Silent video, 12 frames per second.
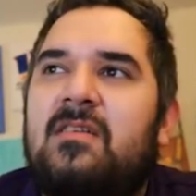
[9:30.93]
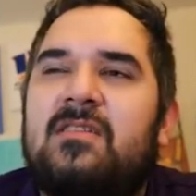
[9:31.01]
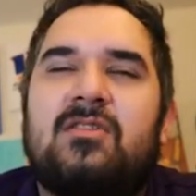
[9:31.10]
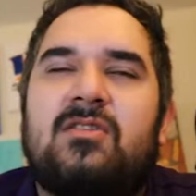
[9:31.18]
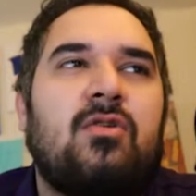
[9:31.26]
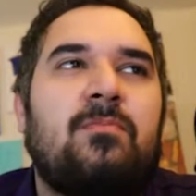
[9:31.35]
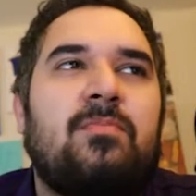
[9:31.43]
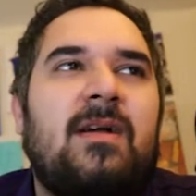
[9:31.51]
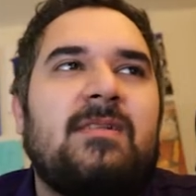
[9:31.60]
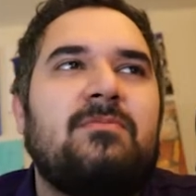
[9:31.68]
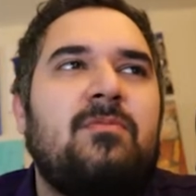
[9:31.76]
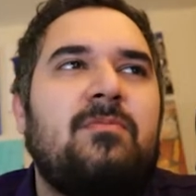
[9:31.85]
So
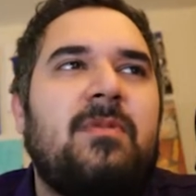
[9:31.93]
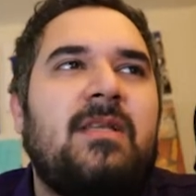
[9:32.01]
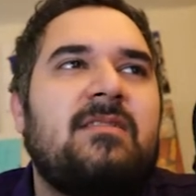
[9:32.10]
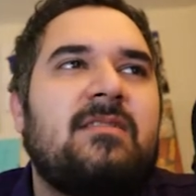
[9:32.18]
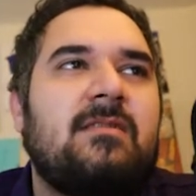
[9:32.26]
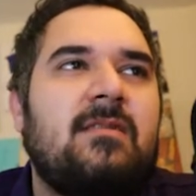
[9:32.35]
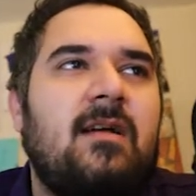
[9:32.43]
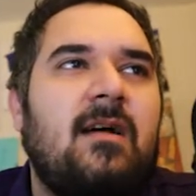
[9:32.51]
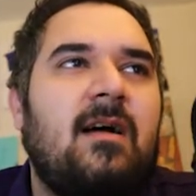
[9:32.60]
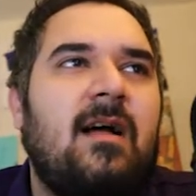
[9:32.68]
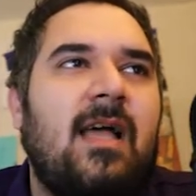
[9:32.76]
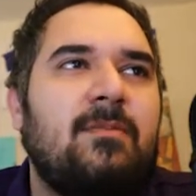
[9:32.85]
compressible means
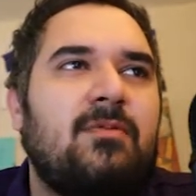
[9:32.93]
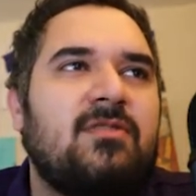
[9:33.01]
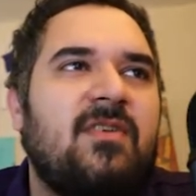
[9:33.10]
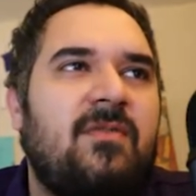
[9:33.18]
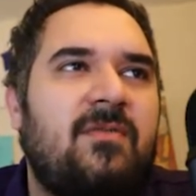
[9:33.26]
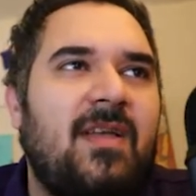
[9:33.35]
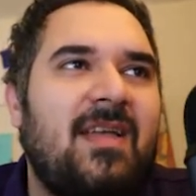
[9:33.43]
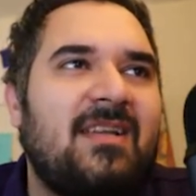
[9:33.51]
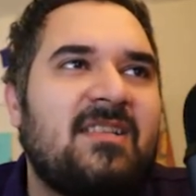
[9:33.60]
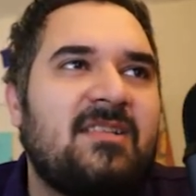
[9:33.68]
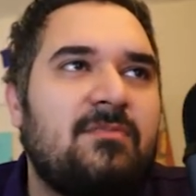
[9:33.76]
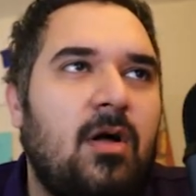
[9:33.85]
able to fit in
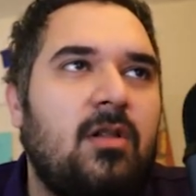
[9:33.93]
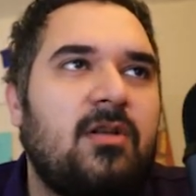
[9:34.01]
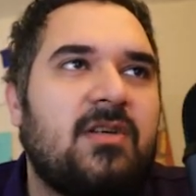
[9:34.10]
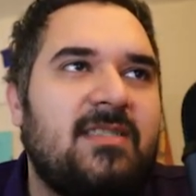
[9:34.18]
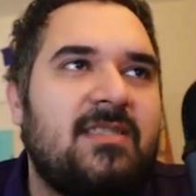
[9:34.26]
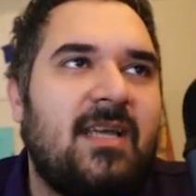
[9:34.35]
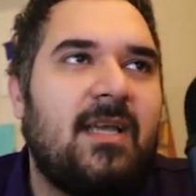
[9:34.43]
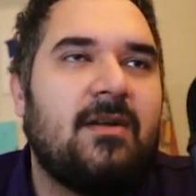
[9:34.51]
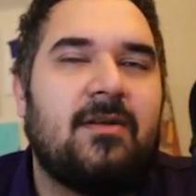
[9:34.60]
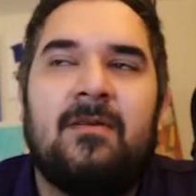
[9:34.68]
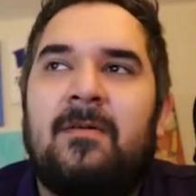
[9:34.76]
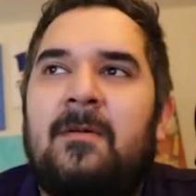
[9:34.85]
a smaller container.